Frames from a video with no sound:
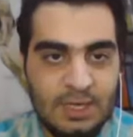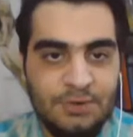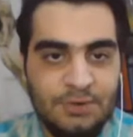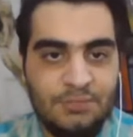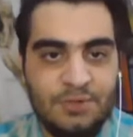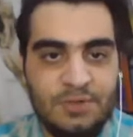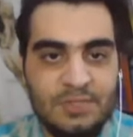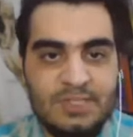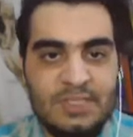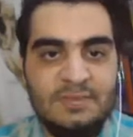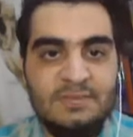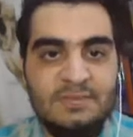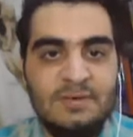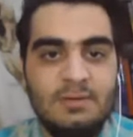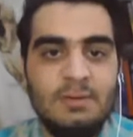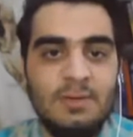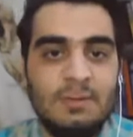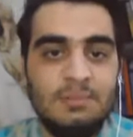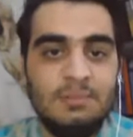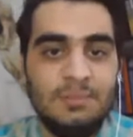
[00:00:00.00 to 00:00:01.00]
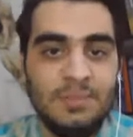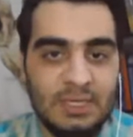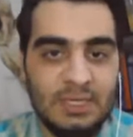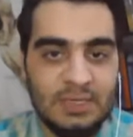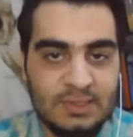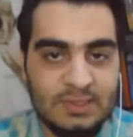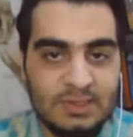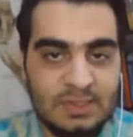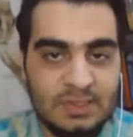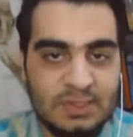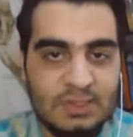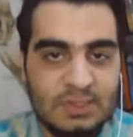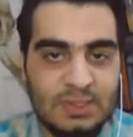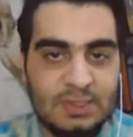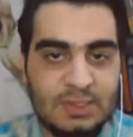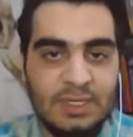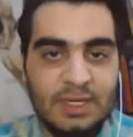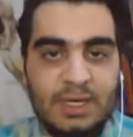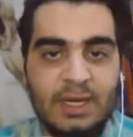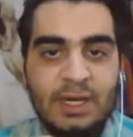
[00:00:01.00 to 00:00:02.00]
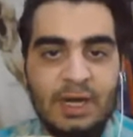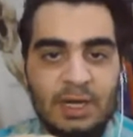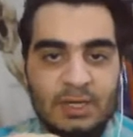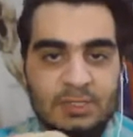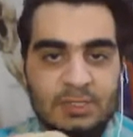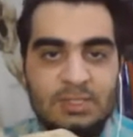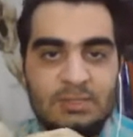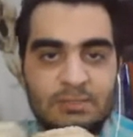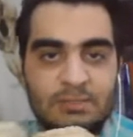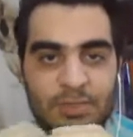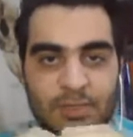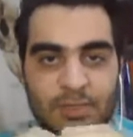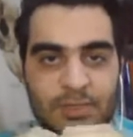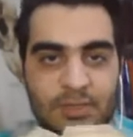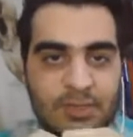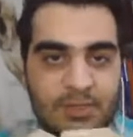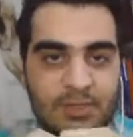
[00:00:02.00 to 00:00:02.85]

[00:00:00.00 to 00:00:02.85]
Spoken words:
Receivable means the customer,